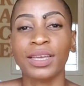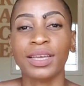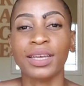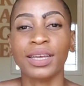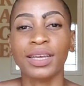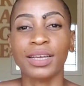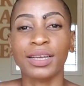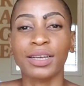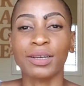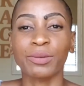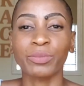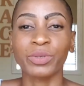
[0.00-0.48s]

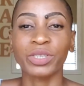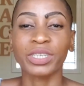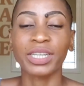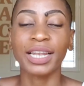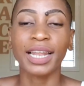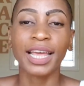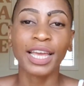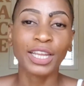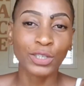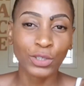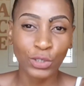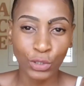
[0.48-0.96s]

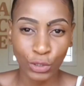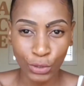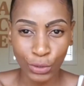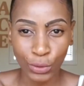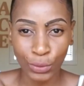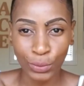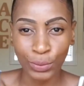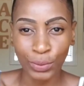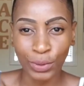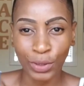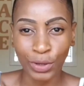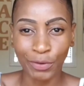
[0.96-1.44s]

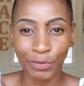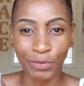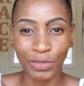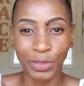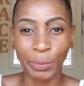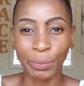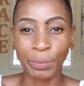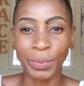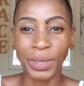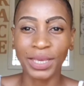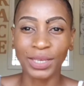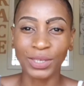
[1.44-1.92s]
slideshow of the
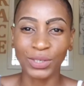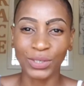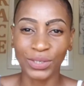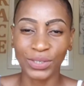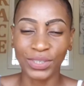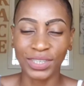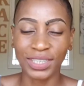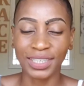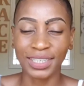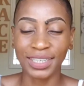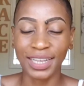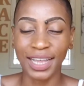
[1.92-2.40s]

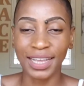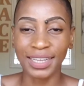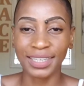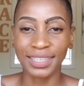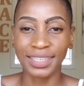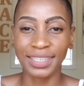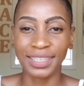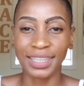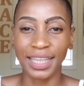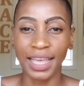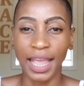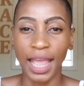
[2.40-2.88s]
pictures as
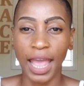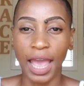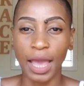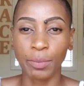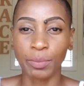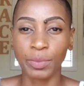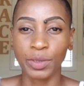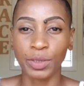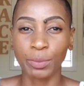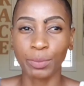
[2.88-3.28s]
they happen,